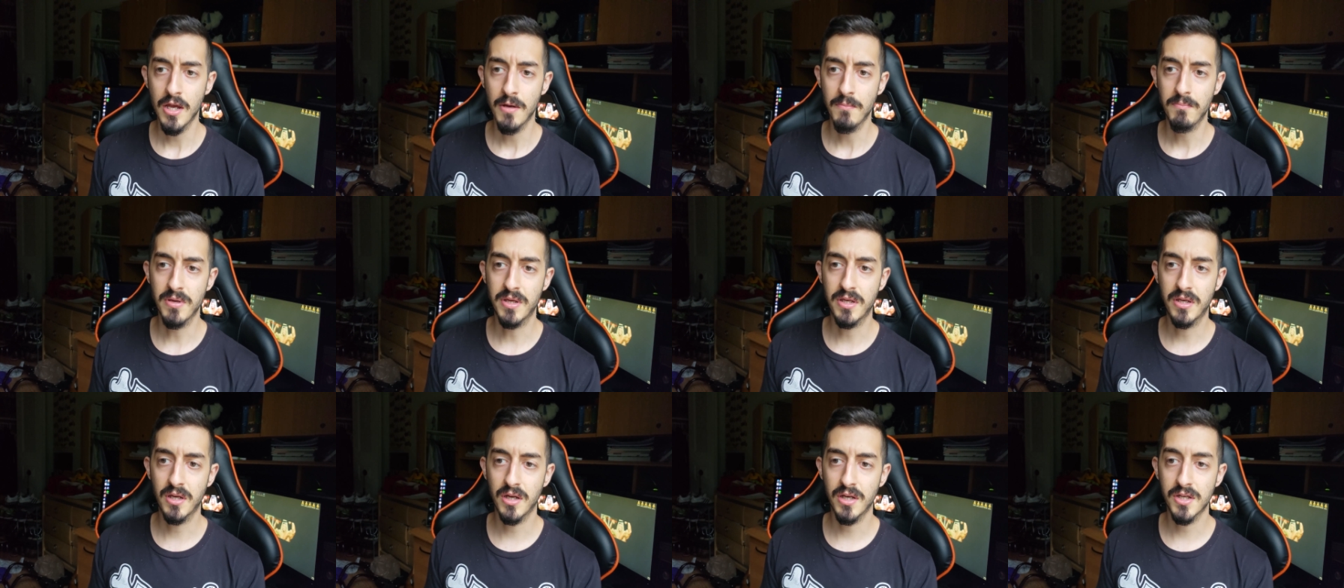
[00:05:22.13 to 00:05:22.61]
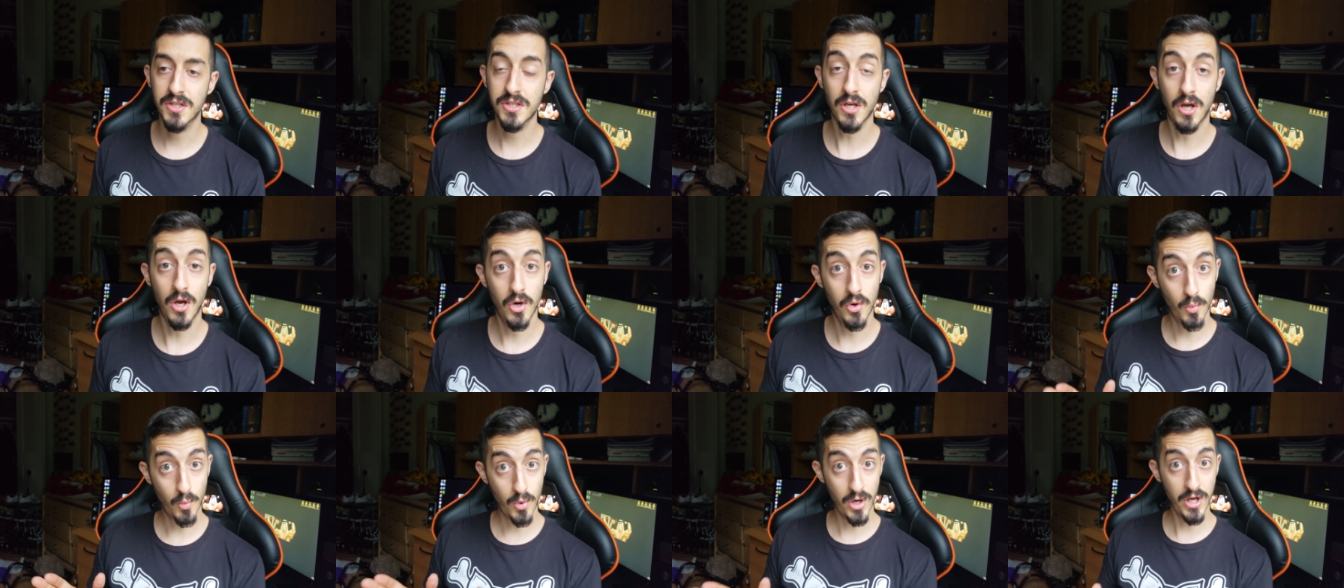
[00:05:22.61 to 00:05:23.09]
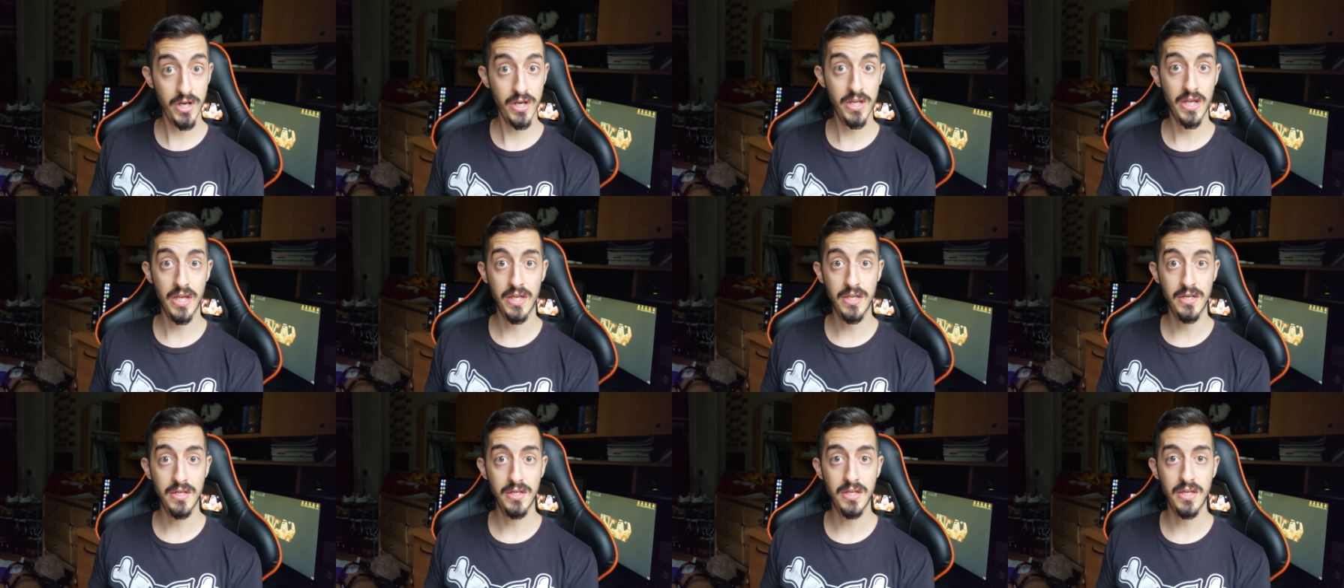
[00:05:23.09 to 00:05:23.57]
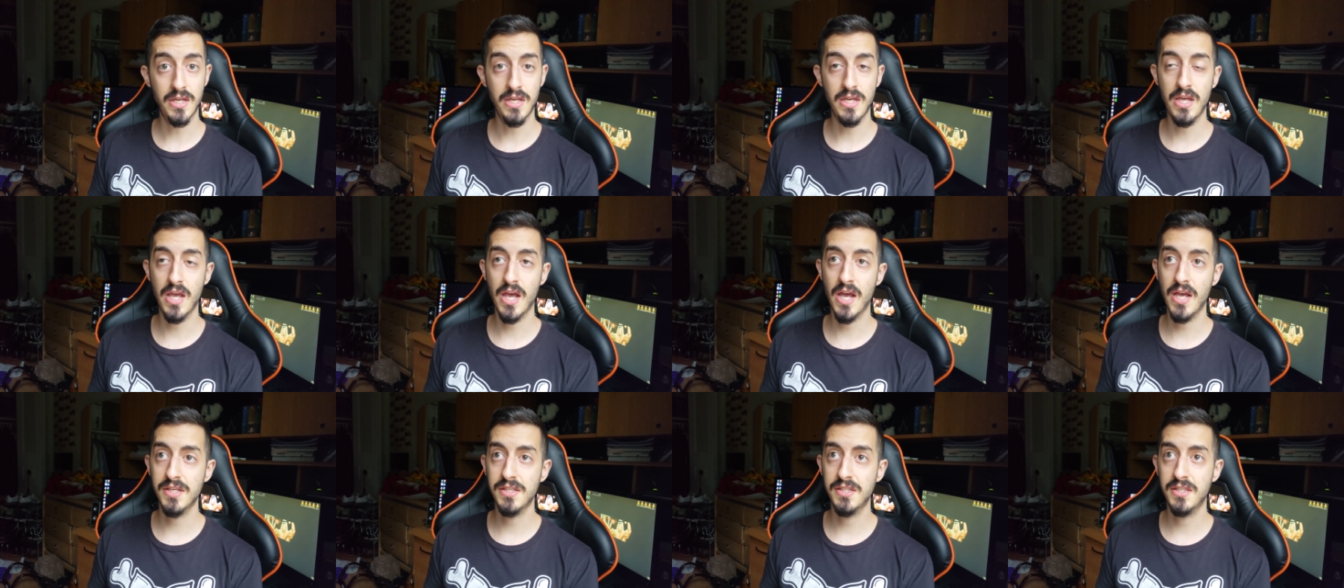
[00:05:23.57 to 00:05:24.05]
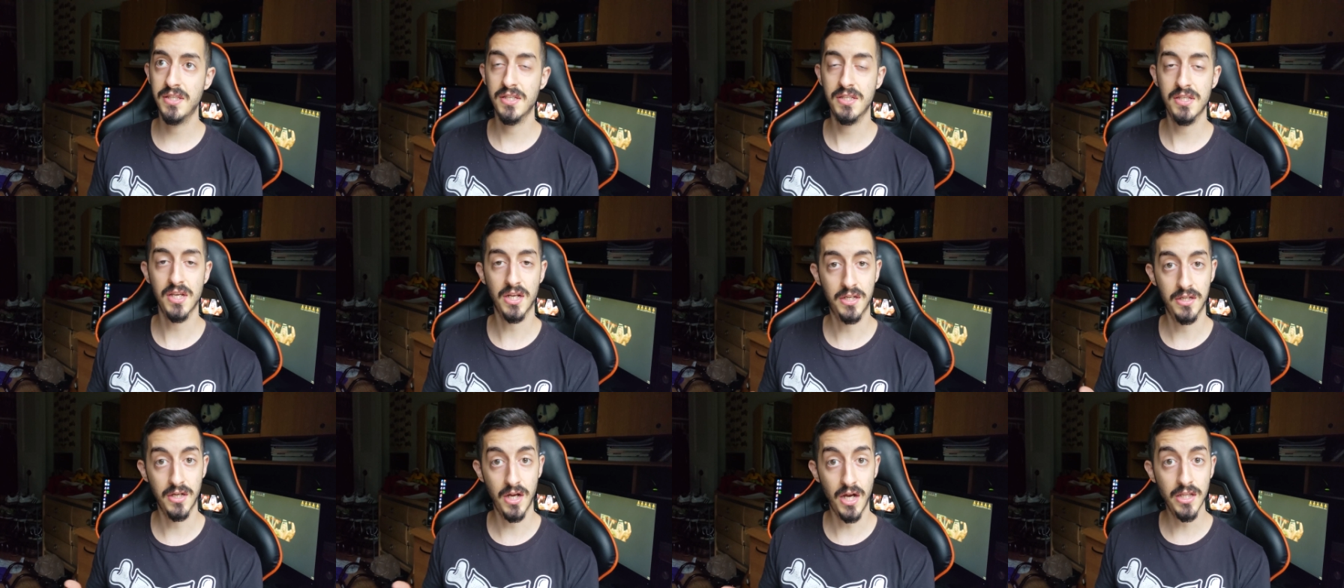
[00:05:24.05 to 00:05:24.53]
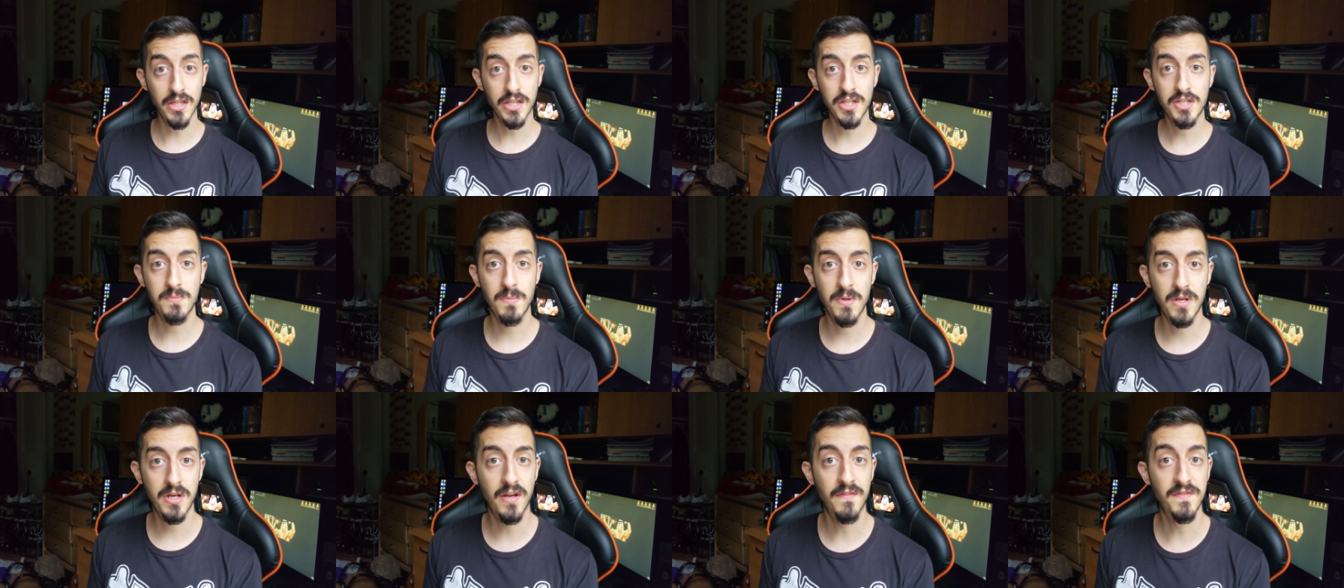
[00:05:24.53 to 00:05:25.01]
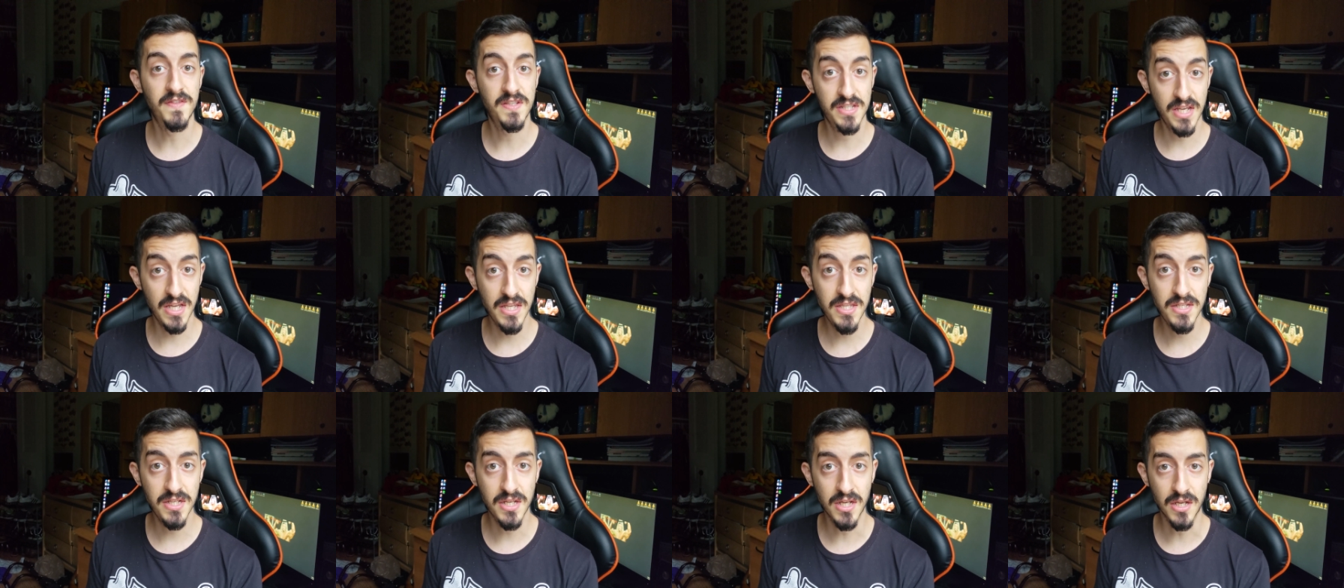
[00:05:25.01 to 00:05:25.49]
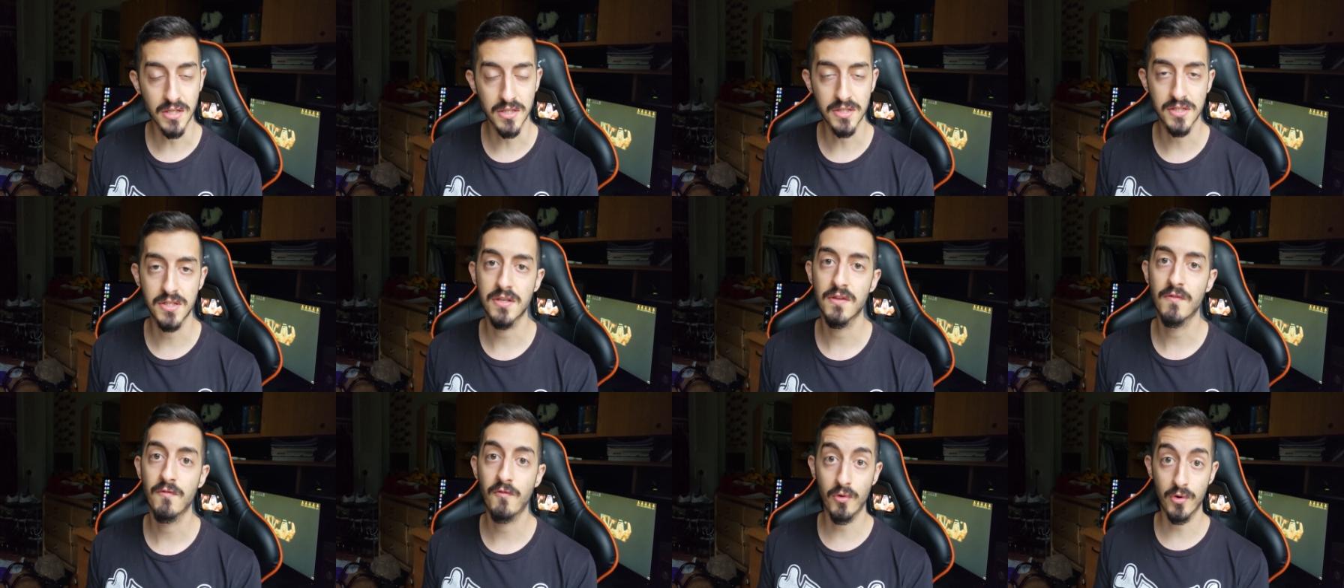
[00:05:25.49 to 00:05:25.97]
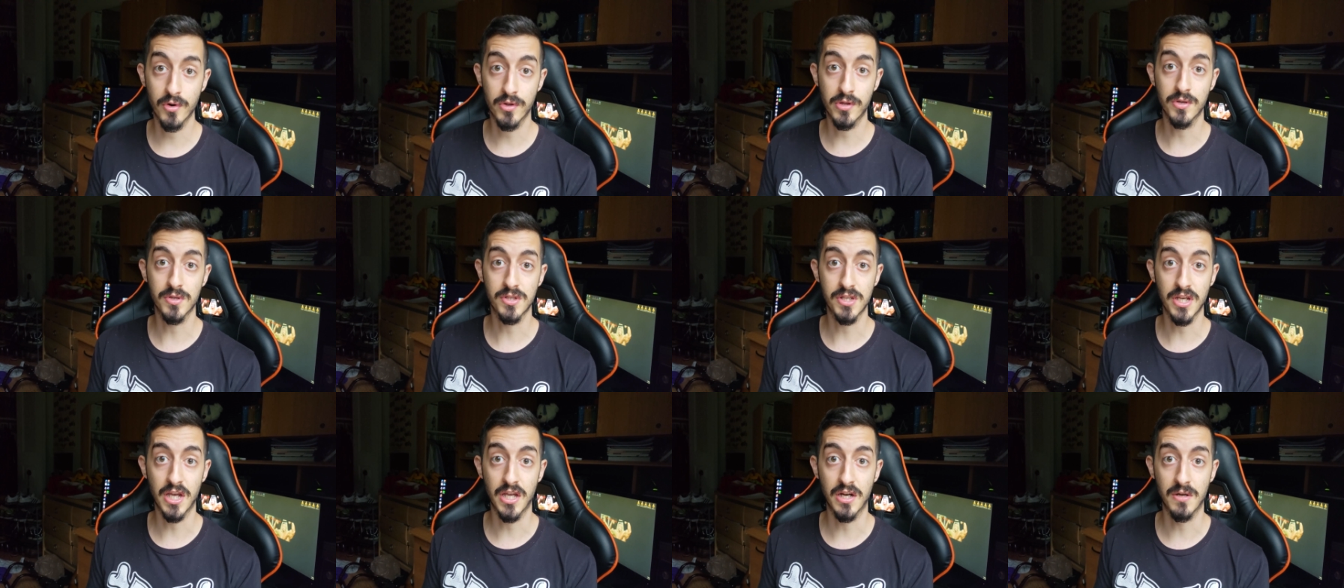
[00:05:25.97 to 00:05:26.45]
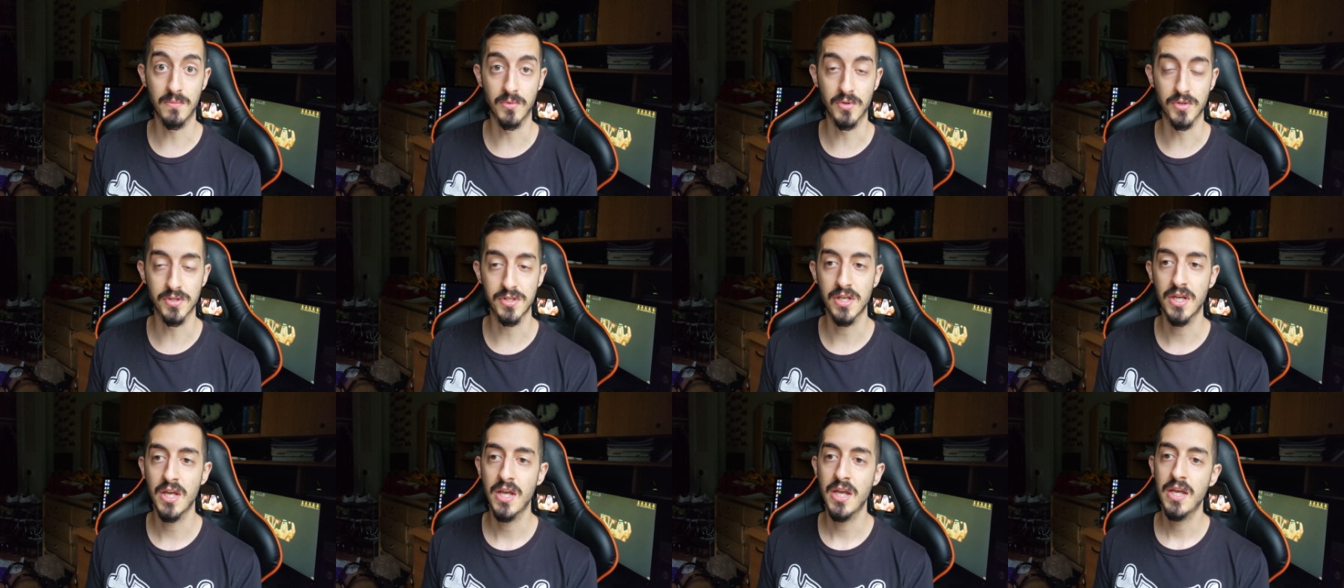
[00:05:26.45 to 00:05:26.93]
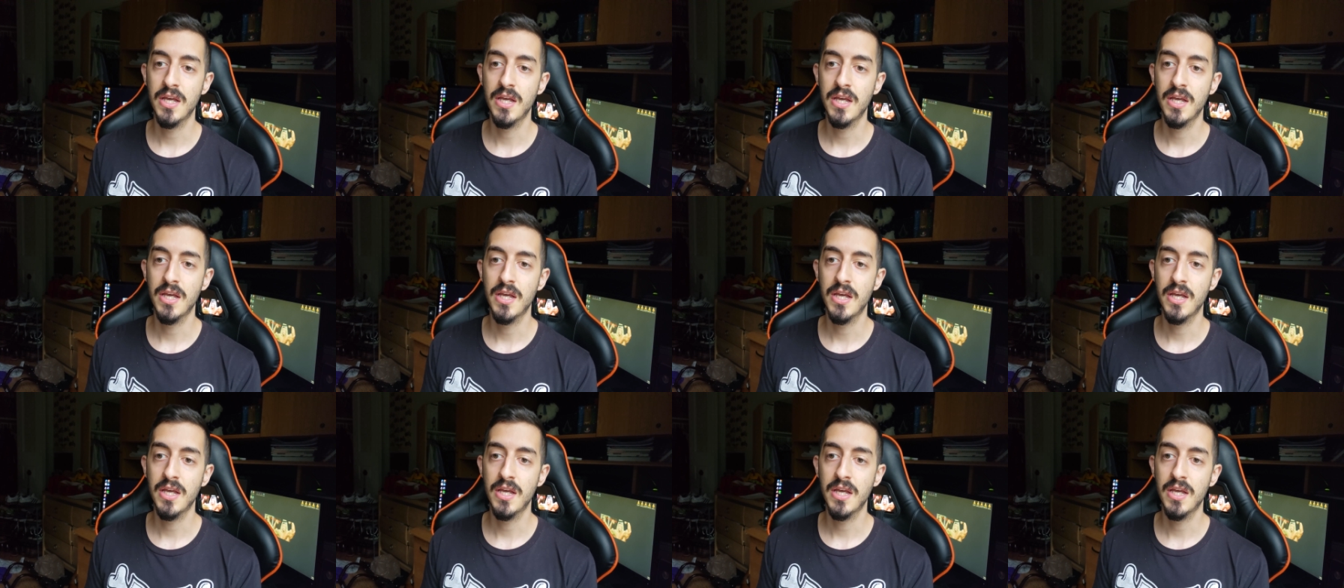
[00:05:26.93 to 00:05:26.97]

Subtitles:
because on one end, he has this acknowledgement of sentience for those animals.